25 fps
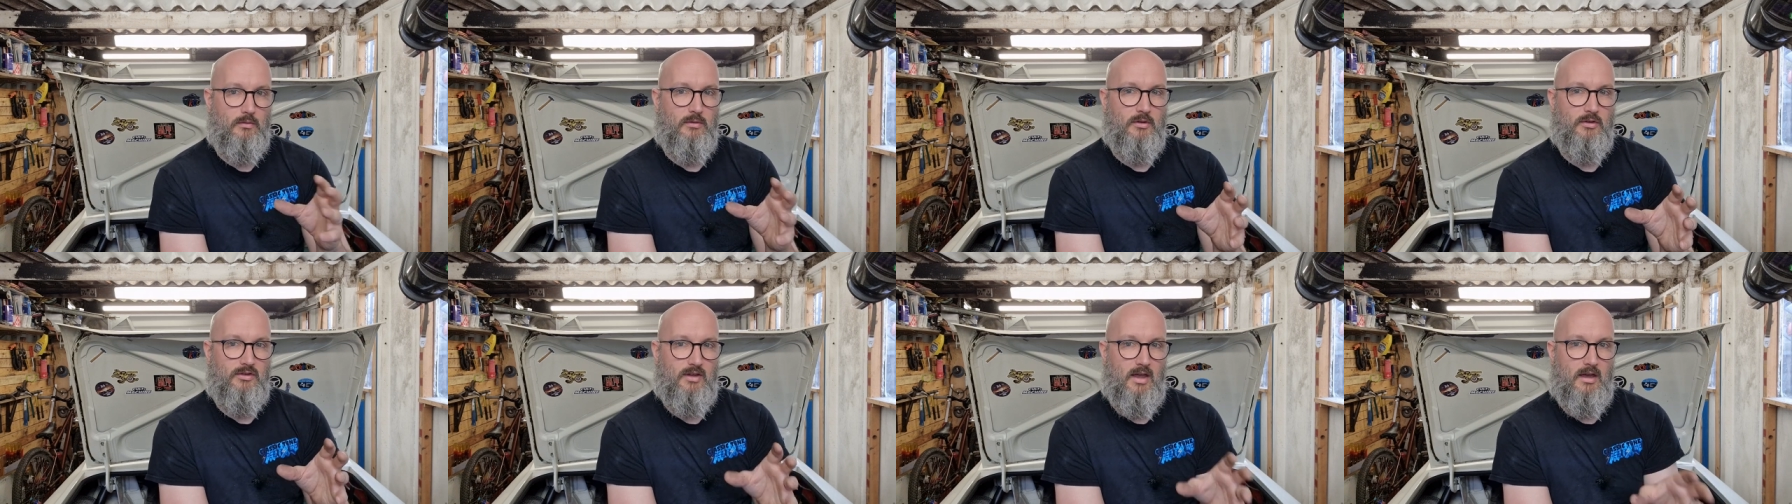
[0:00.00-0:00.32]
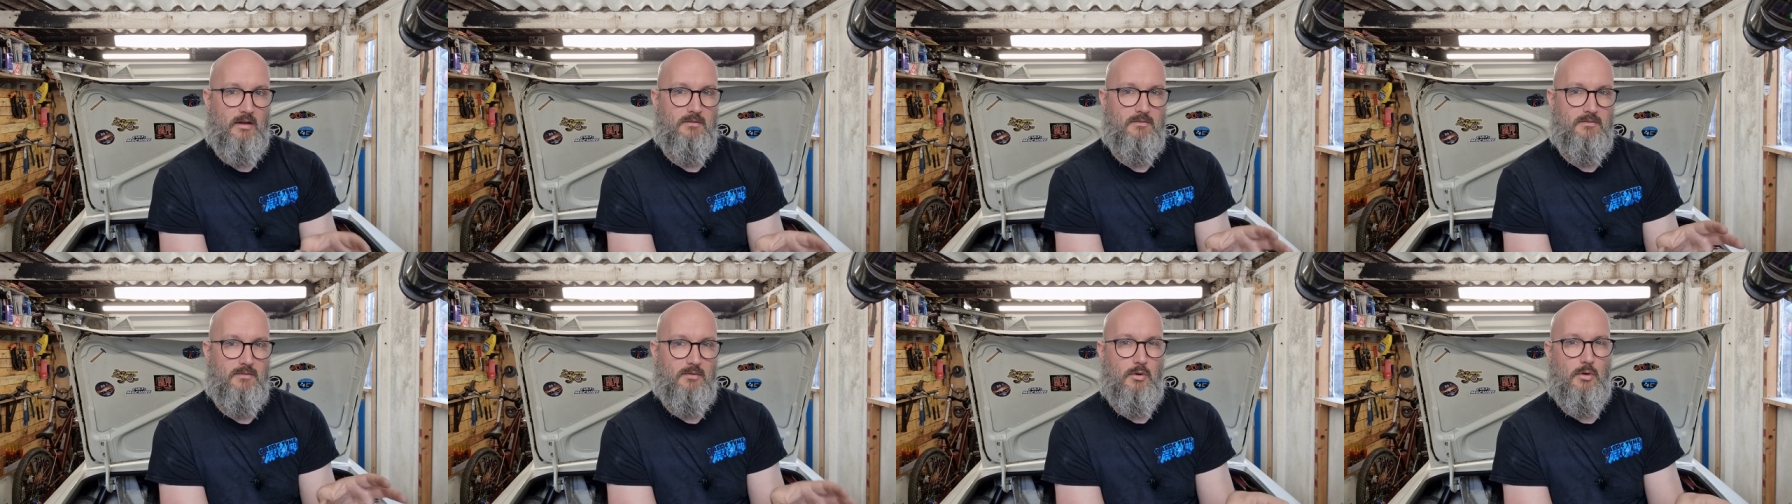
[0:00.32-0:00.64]
of a set
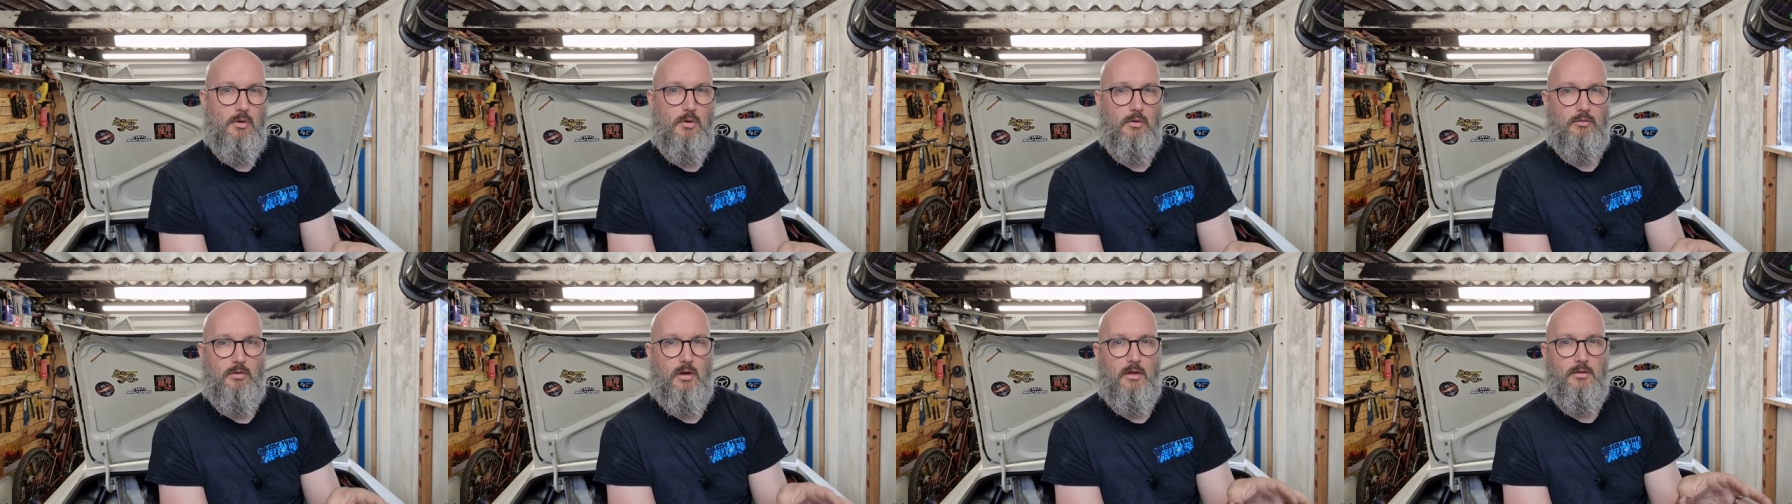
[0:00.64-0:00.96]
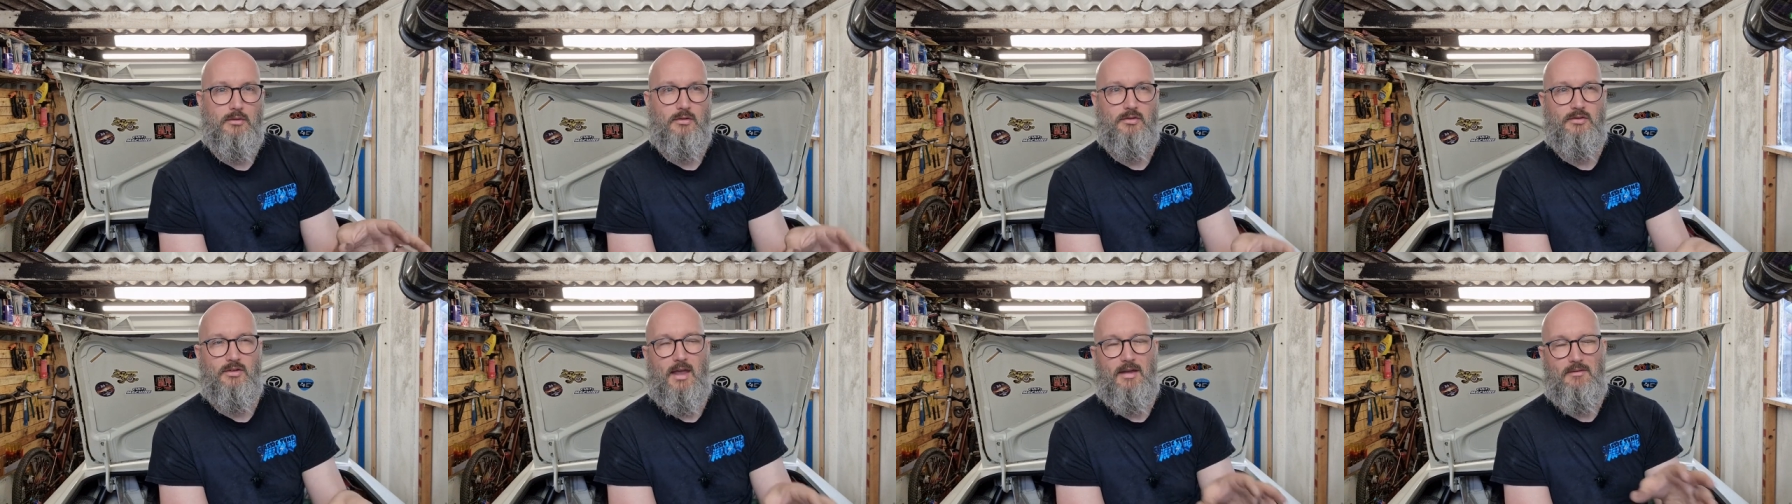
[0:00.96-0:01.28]
of four rather
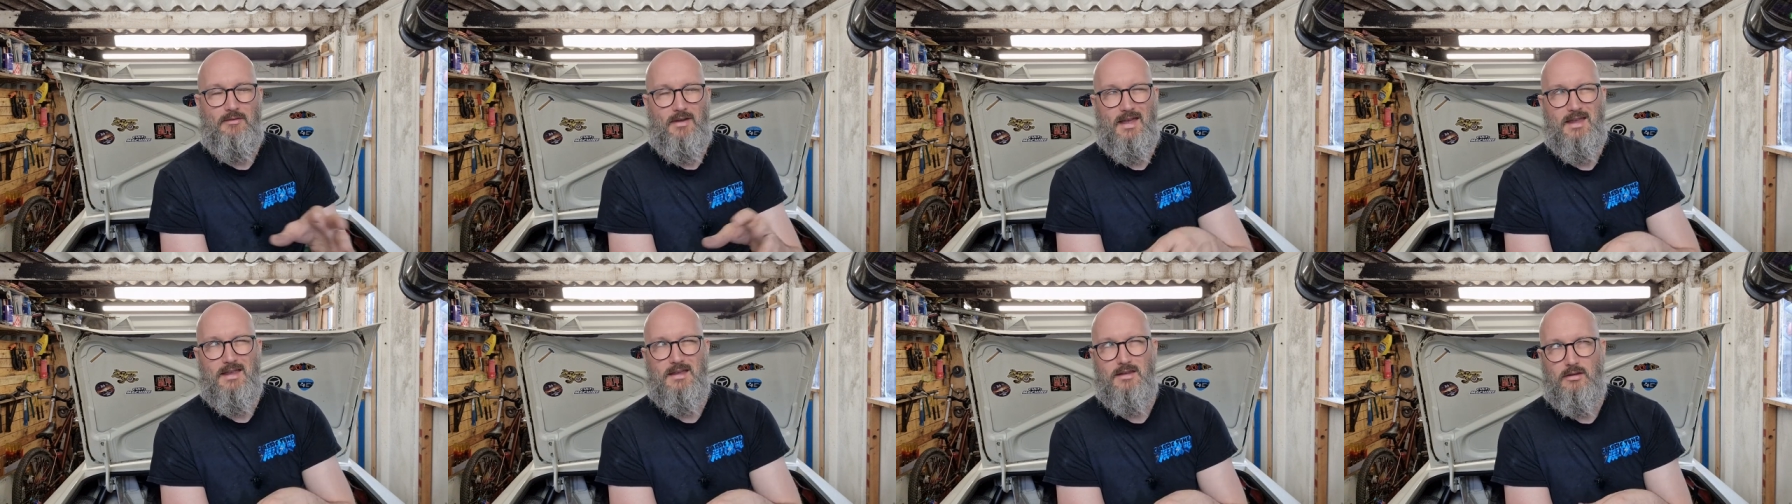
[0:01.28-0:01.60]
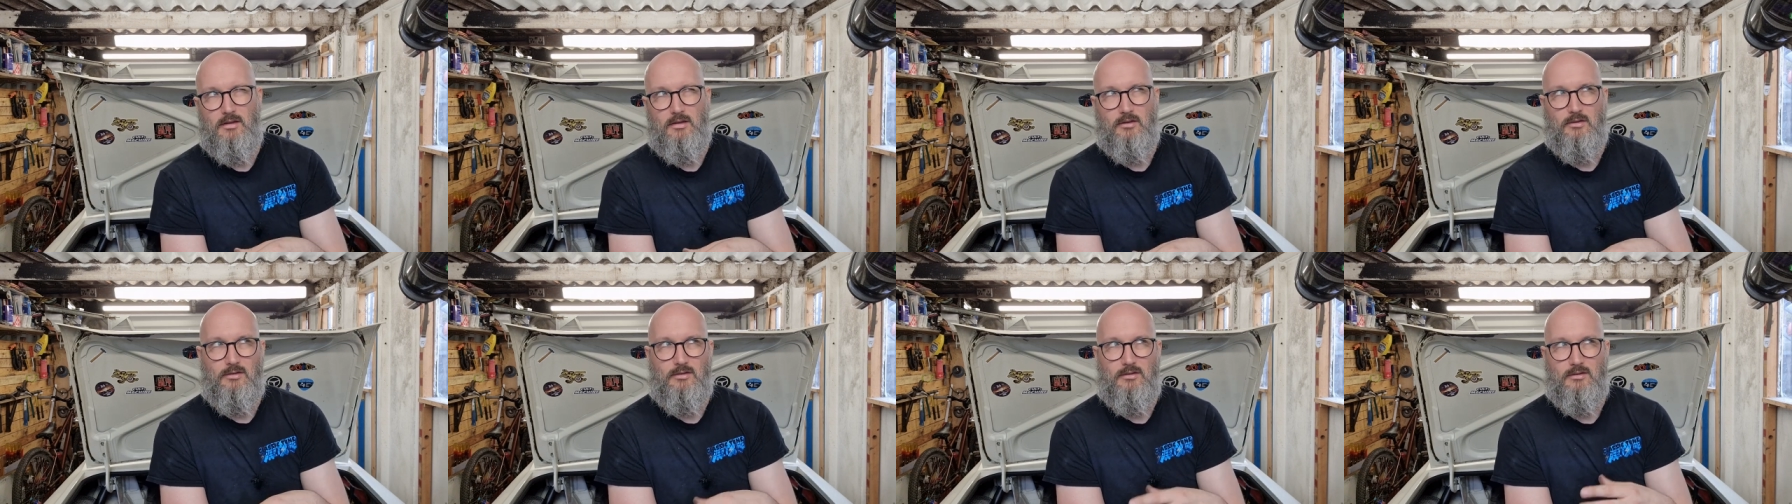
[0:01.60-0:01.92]
than a set of eight
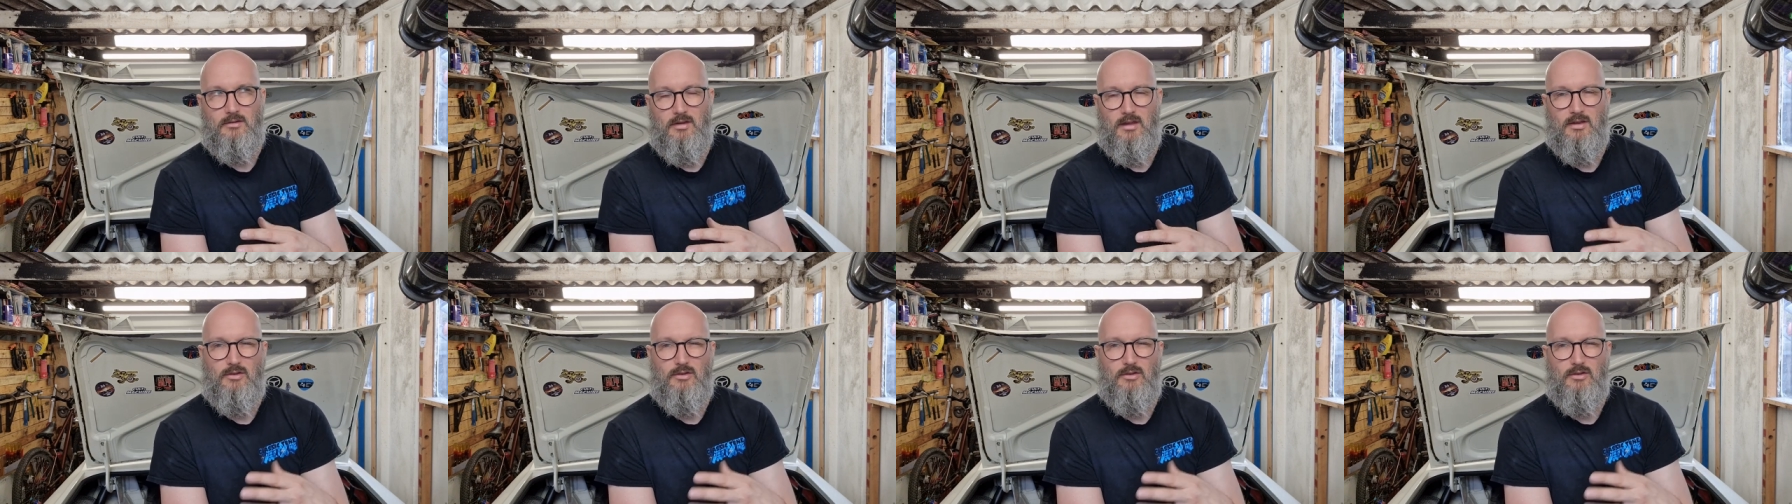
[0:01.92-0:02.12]
because